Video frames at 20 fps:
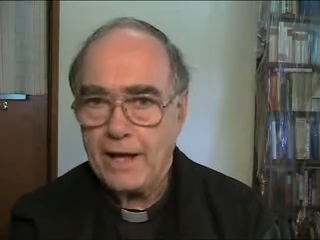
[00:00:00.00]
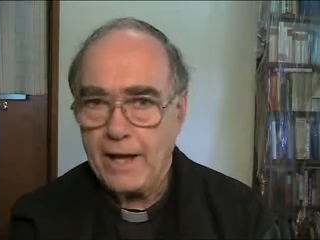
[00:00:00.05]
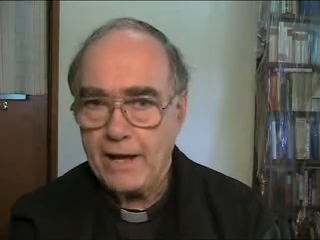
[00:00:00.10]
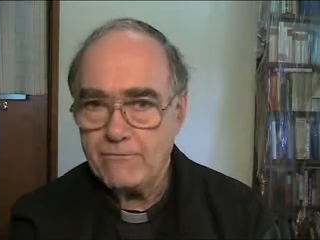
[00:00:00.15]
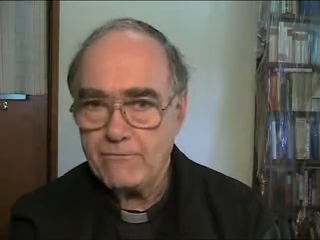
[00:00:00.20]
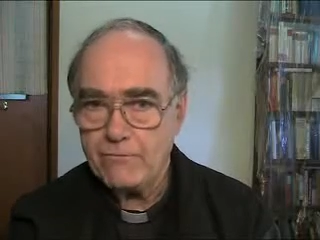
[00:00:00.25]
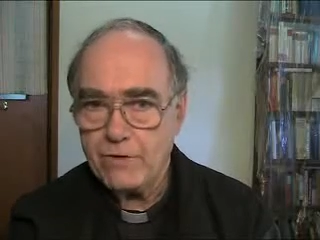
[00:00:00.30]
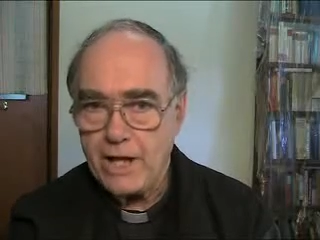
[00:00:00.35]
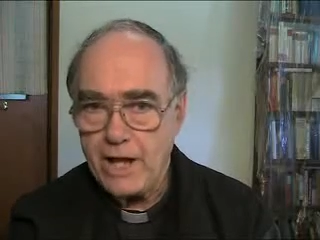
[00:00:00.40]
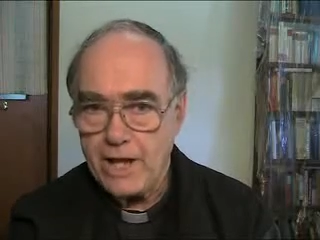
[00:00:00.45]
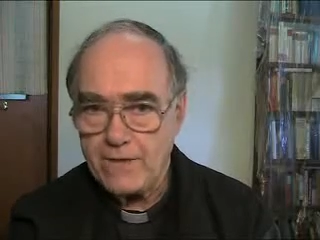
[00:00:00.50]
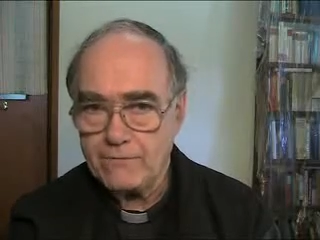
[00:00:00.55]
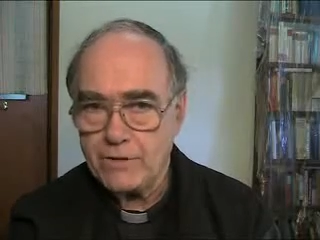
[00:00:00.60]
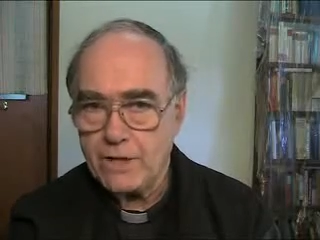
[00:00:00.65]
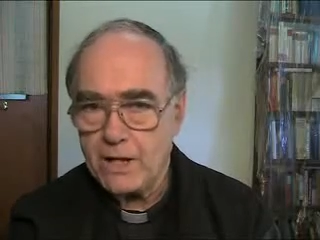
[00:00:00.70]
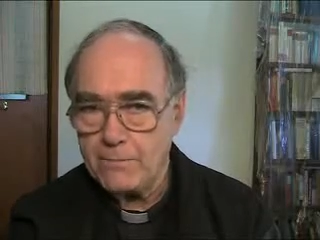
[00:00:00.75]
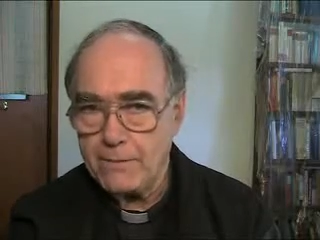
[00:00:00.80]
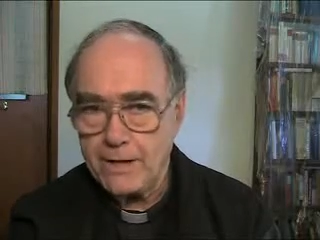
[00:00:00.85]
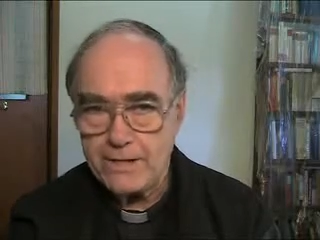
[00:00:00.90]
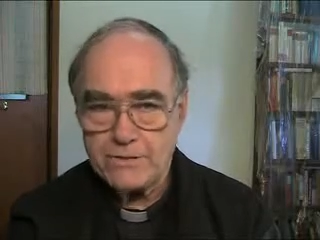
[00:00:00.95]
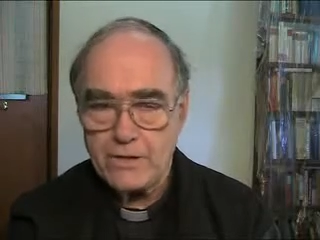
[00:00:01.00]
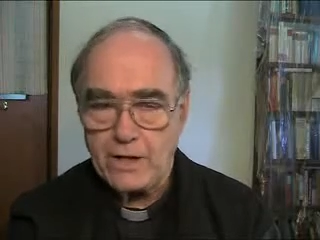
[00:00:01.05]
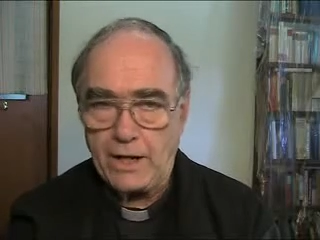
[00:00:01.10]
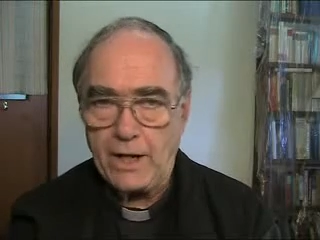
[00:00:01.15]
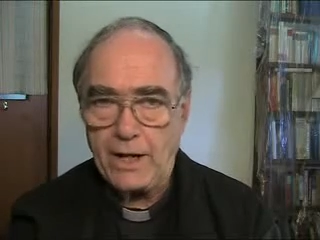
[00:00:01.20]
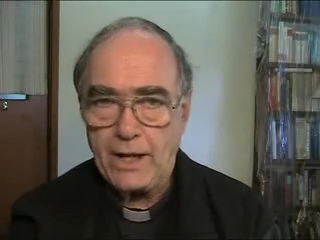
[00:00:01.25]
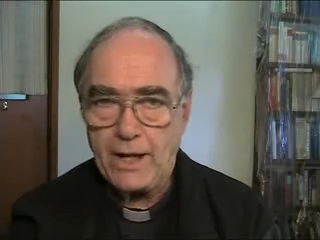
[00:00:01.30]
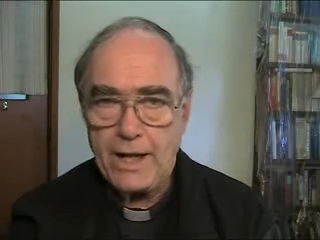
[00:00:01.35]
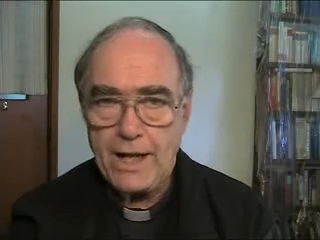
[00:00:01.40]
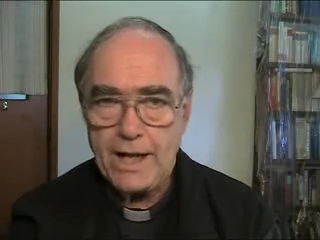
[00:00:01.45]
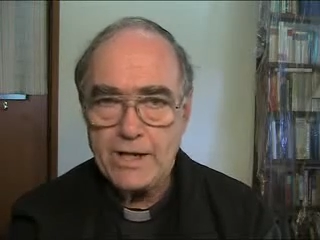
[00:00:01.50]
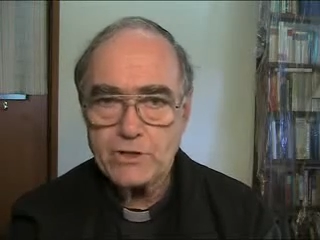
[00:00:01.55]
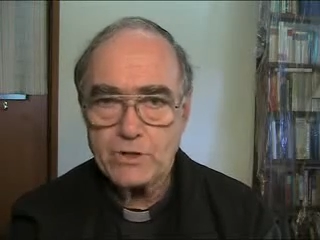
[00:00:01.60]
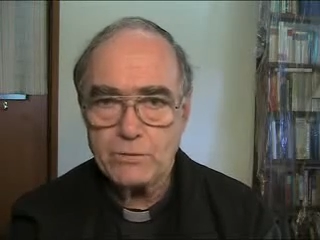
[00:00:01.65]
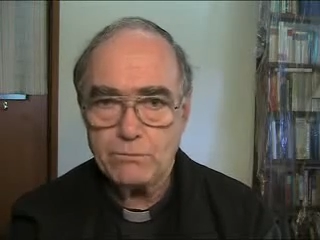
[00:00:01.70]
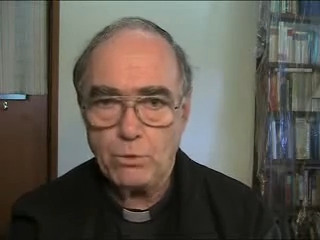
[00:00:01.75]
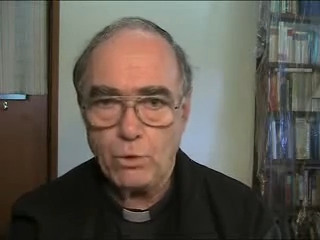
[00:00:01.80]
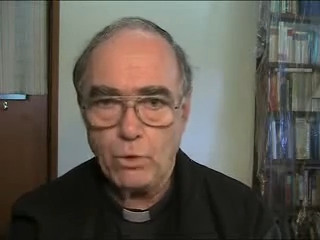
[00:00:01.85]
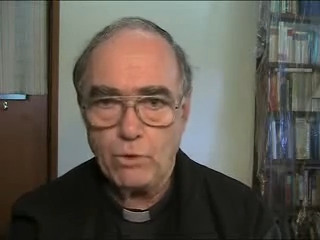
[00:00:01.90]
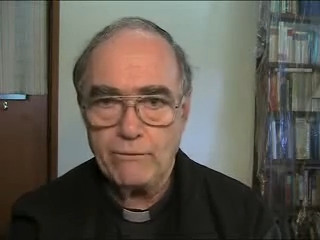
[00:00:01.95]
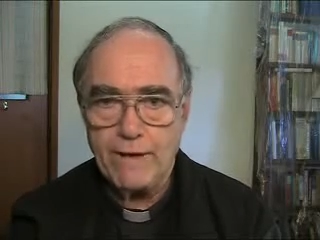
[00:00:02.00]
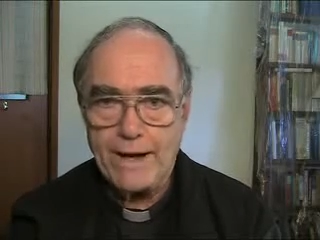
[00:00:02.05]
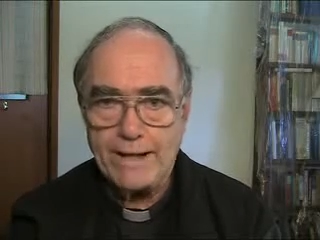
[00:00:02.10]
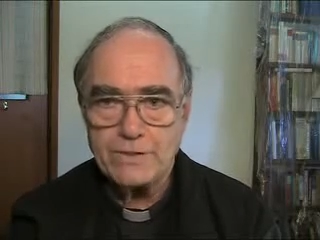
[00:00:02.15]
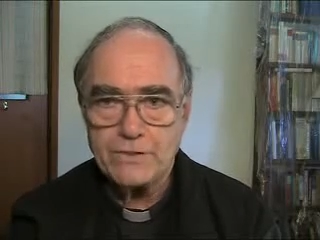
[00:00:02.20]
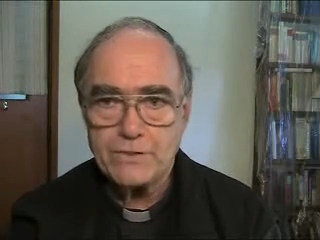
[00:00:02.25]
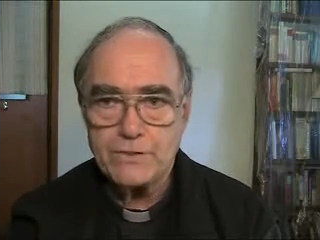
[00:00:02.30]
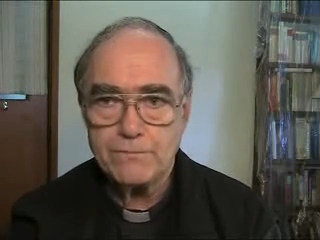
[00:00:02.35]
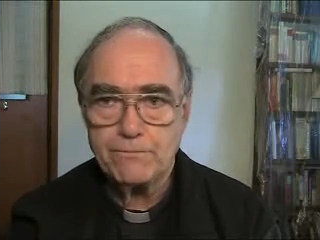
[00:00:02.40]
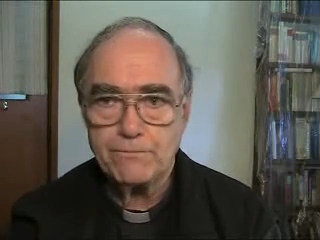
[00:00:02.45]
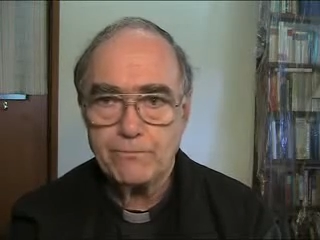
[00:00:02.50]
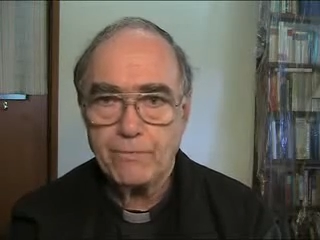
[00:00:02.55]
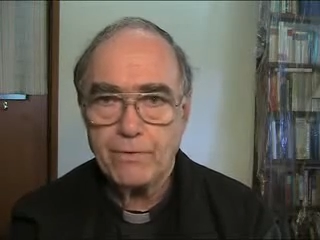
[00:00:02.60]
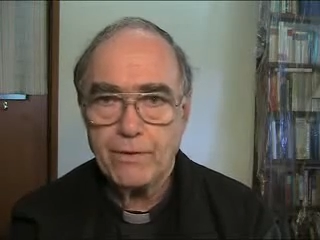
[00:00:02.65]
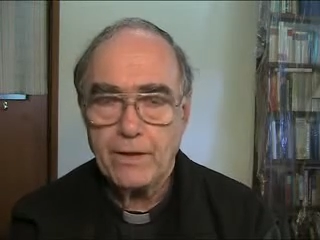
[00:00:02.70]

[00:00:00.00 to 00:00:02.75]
every heavenly blessing, as St. Paul writes.